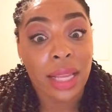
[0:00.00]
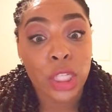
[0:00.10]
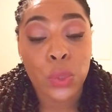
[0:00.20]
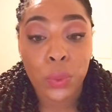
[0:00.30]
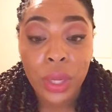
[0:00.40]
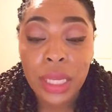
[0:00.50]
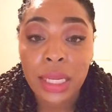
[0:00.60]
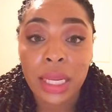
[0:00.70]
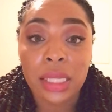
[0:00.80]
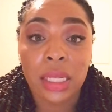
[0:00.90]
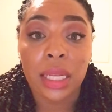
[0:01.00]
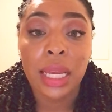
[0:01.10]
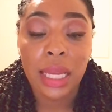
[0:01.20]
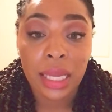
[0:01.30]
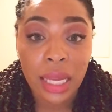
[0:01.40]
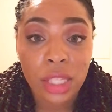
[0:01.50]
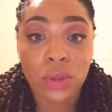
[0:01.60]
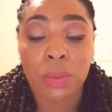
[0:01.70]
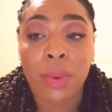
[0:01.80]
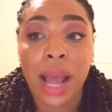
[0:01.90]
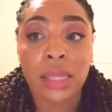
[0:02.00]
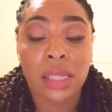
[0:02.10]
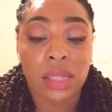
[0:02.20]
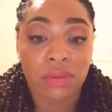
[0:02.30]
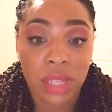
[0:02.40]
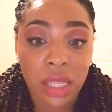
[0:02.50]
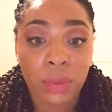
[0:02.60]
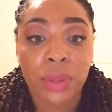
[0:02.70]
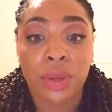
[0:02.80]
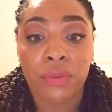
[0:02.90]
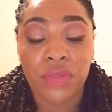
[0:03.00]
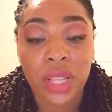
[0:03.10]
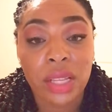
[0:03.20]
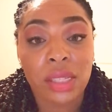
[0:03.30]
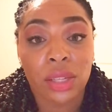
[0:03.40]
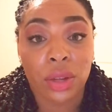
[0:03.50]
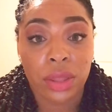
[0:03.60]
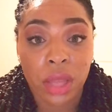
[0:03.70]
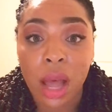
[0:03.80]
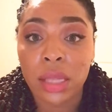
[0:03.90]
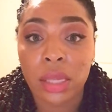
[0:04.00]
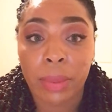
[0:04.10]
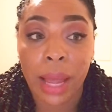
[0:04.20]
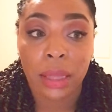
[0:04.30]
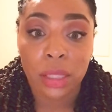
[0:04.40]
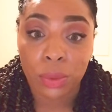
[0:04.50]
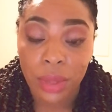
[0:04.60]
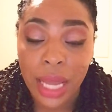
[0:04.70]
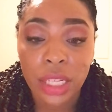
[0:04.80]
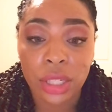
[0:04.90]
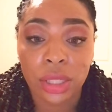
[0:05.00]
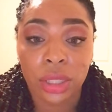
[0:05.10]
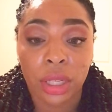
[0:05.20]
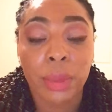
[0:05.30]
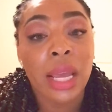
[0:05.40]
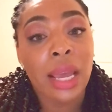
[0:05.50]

that you really need to get to a process of dealing with your feelings and your thoughts about this relationship